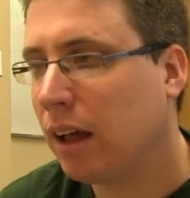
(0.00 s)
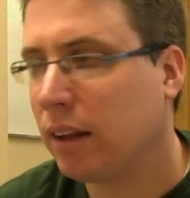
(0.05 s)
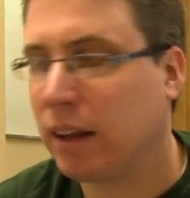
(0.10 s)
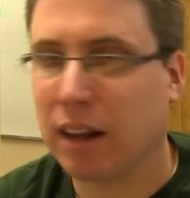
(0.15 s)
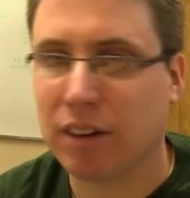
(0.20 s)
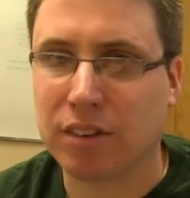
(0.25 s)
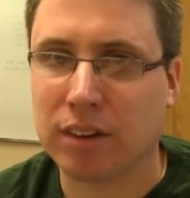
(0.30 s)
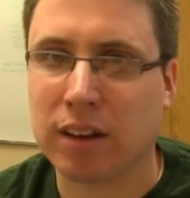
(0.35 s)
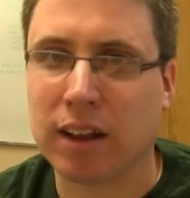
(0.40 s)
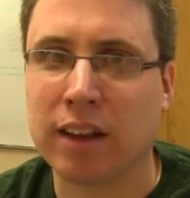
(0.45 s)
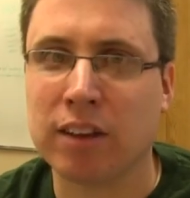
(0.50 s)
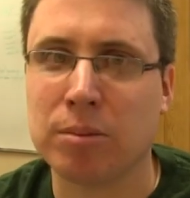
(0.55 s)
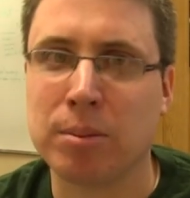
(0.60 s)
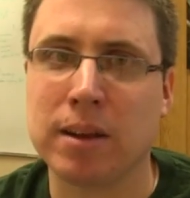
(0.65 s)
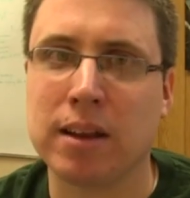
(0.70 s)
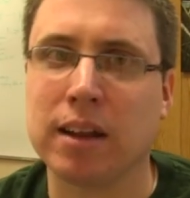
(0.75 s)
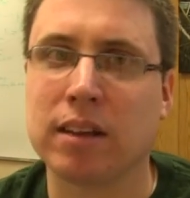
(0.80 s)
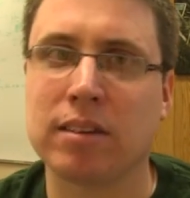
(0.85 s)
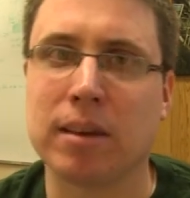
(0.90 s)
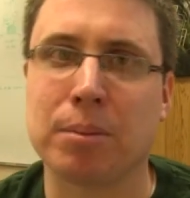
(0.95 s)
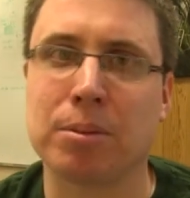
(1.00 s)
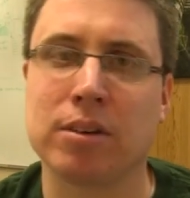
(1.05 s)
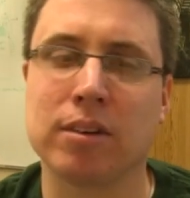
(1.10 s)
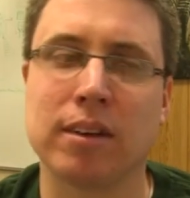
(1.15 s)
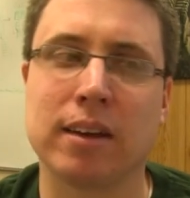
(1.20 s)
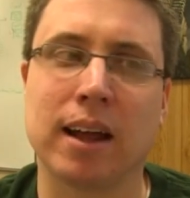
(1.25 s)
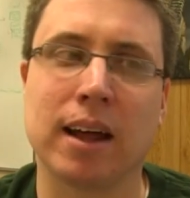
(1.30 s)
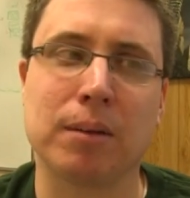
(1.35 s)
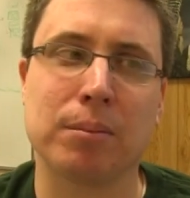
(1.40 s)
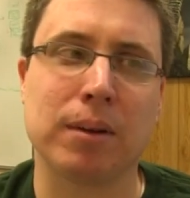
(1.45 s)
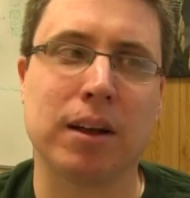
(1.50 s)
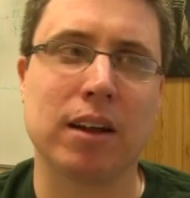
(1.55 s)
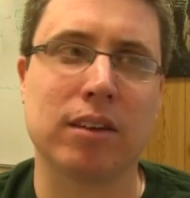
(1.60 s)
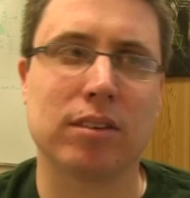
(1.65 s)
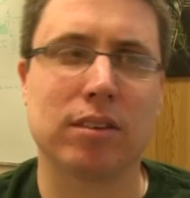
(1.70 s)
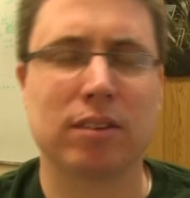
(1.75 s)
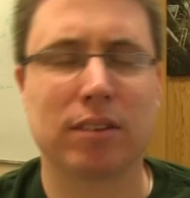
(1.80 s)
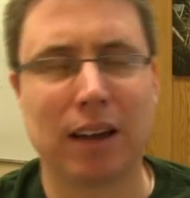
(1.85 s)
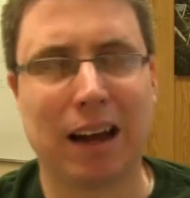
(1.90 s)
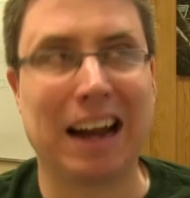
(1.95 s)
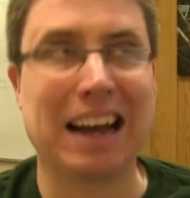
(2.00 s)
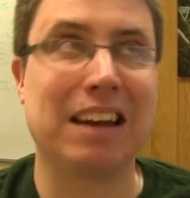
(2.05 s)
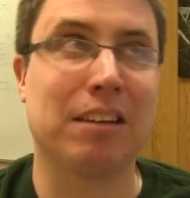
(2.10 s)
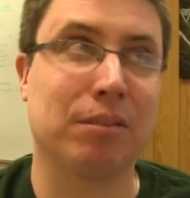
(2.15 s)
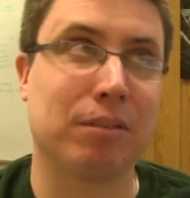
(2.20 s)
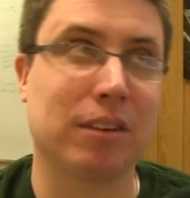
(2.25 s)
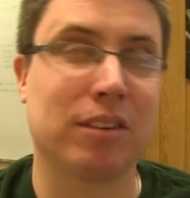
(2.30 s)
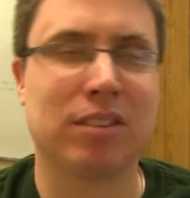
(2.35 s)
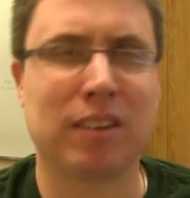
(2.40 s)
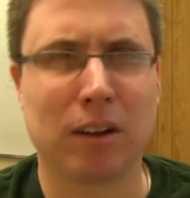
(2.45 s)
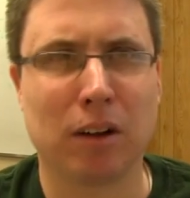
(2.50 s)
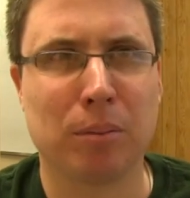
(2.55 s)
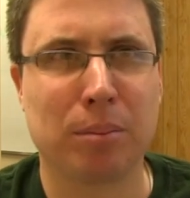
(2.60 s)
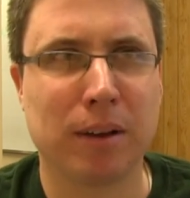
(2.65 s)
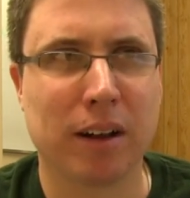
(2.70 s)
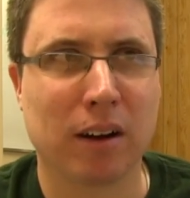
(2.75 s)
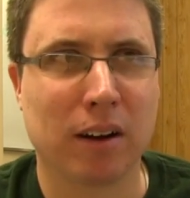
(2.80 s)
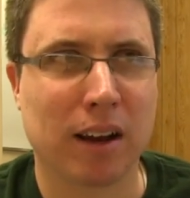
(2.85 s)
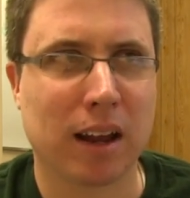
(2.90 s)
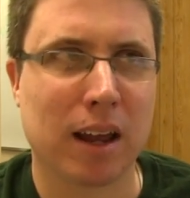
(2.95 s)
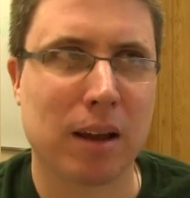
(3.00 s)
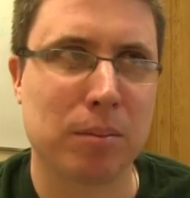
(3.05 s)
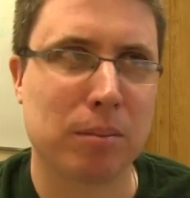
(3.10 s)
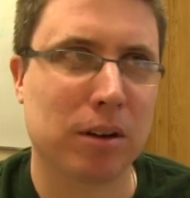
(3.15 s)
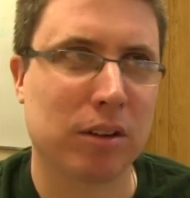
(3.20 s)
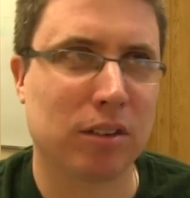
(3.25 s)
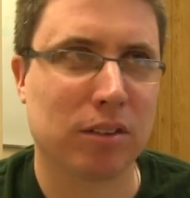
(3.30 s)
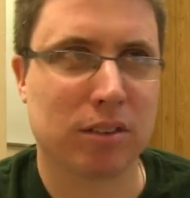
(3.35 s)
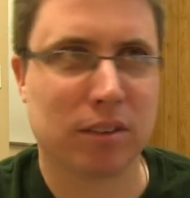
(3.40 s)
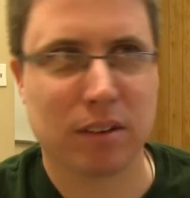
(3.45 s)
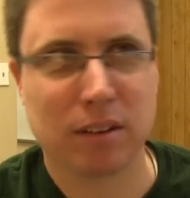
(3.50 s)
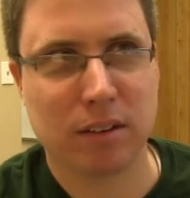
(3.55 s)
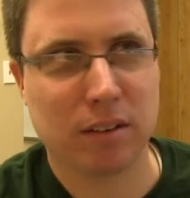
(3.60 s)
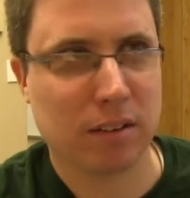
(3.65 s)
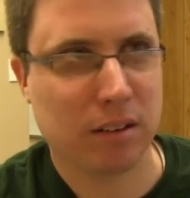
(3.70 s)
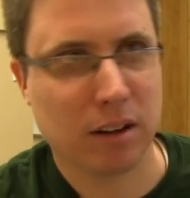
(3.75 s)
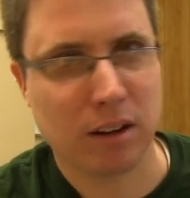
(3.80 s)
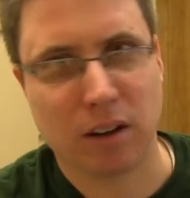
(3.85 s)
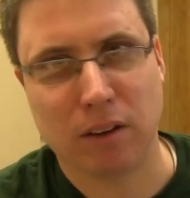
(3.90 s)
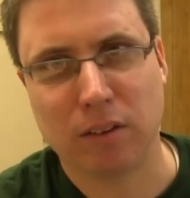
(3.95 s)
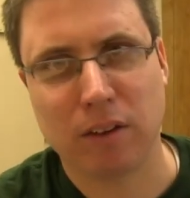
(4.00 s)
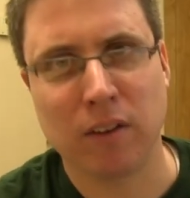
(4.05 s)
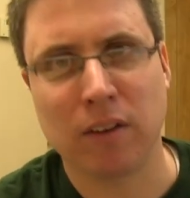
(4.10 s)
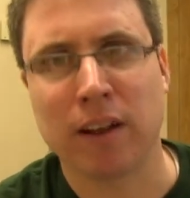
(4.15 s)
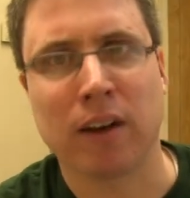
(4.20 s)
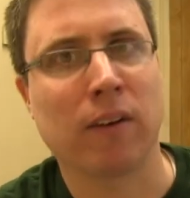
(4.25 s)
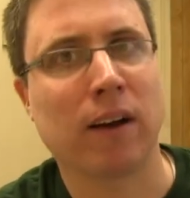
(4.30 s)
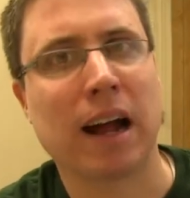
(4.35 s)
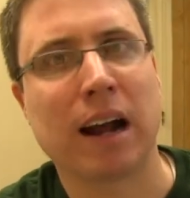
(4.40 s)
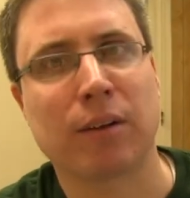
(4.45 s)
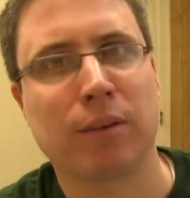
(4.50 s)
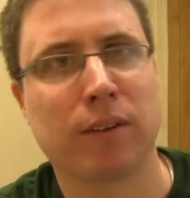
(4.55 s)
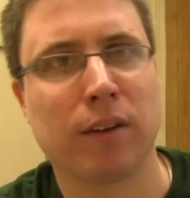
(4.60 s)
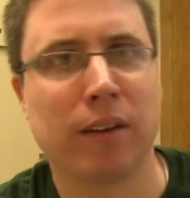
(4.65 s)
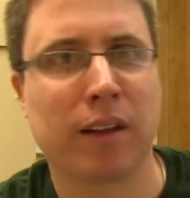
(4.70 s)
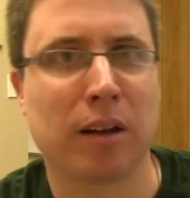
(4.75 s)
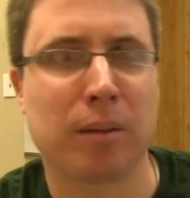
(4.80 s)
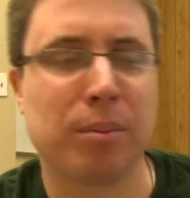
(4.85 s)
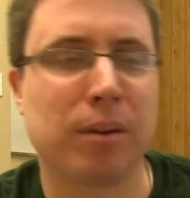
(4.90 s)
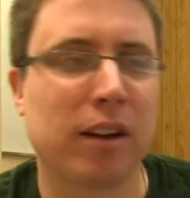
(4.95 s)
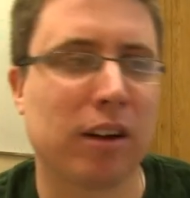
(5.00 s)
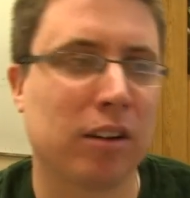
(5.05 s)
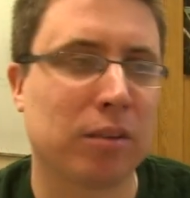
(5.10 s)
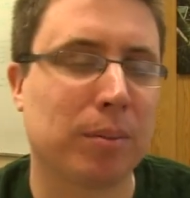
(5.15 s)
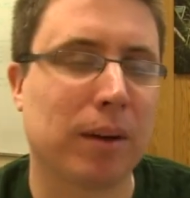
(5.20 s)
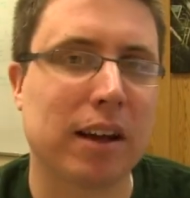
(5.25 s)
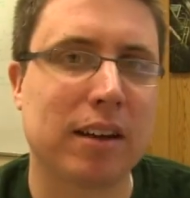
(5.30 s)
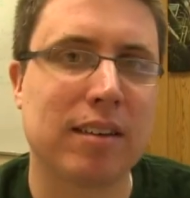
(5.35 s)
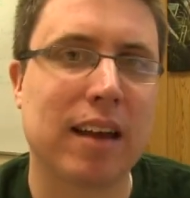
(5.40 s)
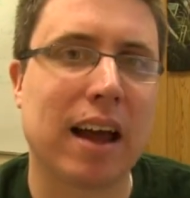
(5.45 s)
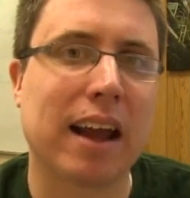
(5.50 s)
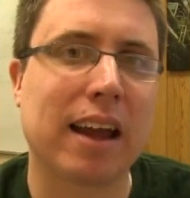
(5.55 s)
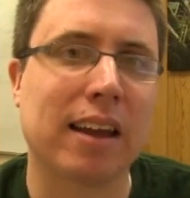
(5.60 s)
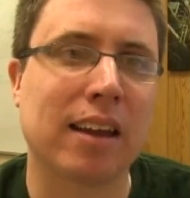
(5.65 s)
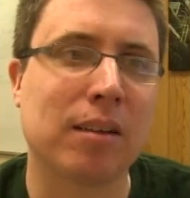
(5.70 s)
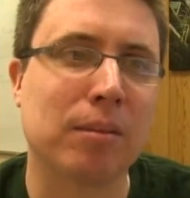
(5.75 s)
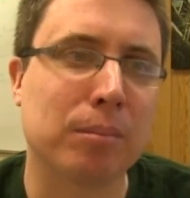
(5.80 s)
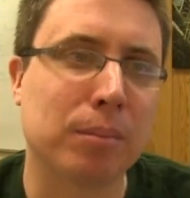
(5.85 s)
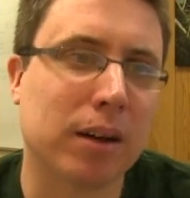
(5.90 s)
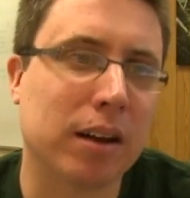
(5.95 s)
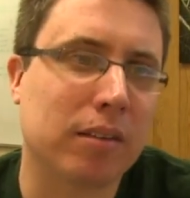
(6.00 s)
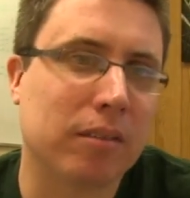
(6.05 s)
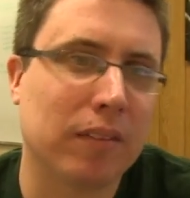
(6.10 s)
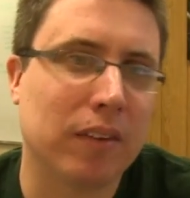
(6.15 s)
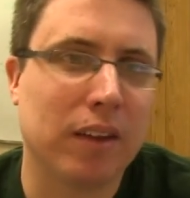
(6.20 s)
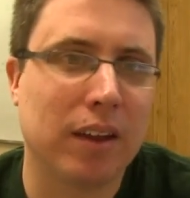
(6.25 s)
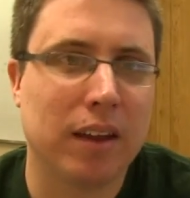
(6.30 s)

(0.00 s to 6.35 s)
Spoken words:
Clash of Clans being the exception to that because it's kind of a single player game. You just, you interact with all the other players by attacking them, but